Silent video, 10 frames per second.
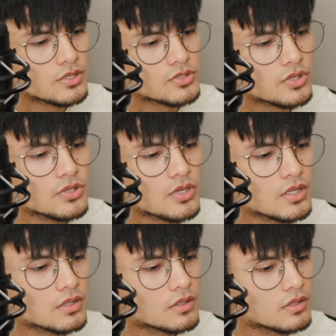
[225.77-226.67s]
So you
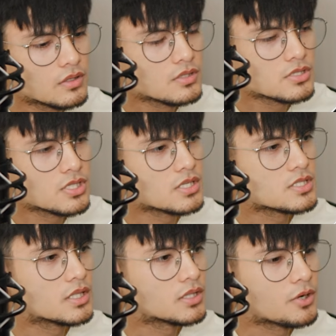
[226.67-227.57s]
can change
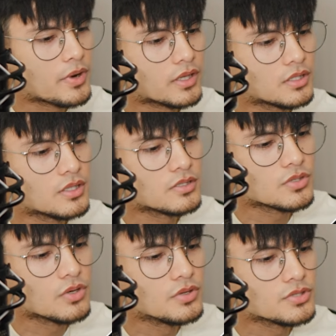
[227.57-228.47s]
that directly.
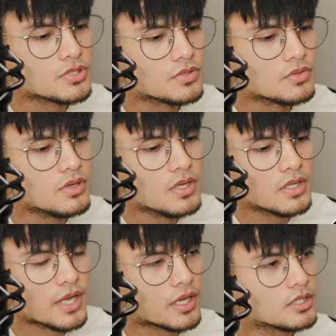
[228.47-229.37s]
So go into
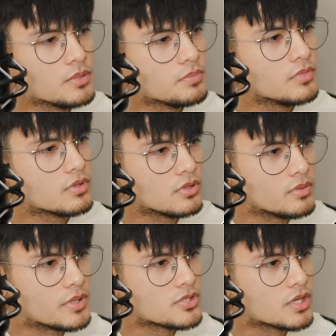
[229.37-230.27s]
that clip,
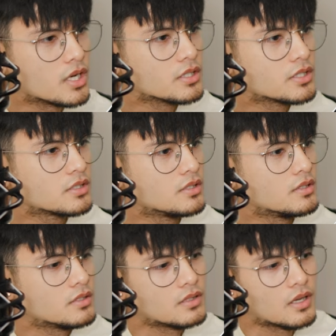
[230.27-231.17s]
Lumetri color,
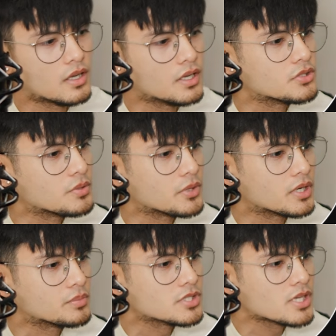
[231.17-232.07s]
and you can bring
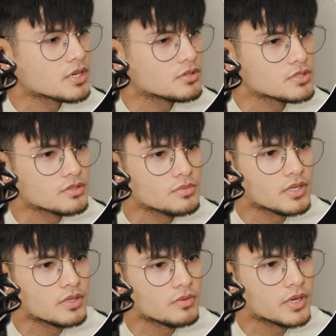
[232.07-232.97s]
up the shadows a little
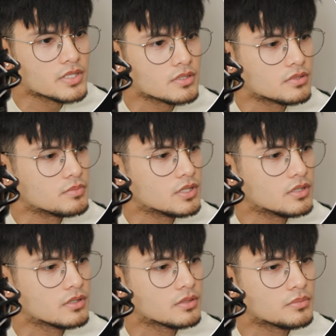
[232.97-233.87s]
bit, whites a little
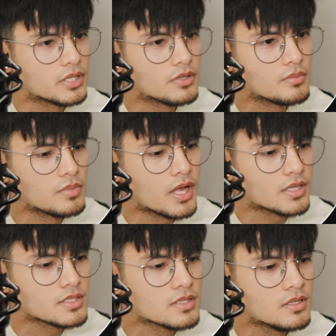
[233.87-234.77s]
bit, the
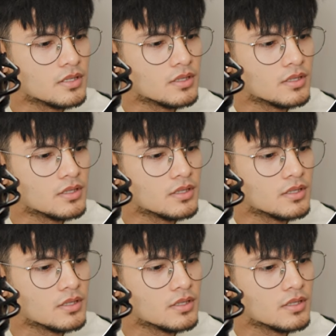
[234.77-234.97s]
blacks,